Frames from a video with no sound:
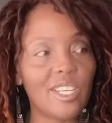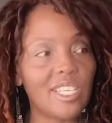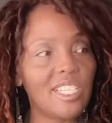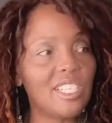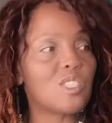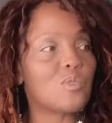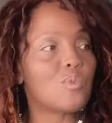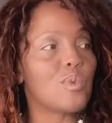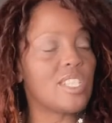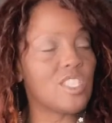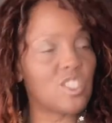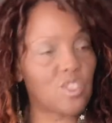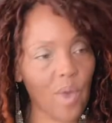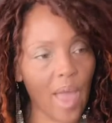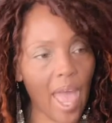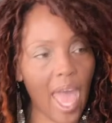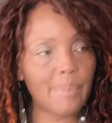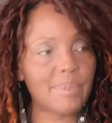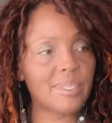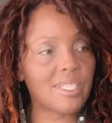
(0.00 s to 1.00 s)
It looks really
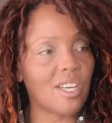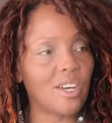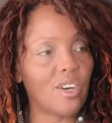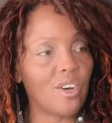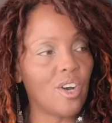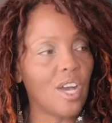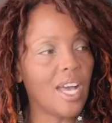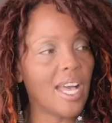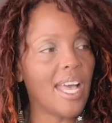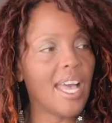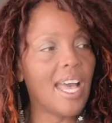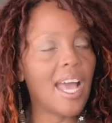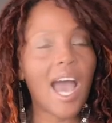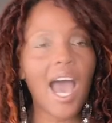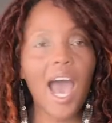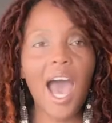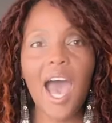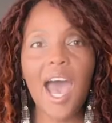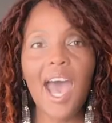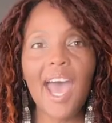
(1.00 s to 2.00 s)
drab. So
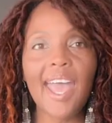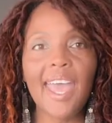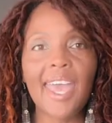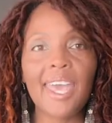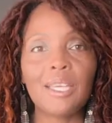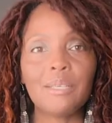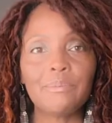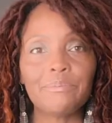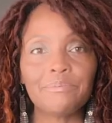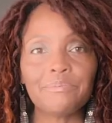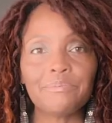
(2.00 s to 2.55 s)
I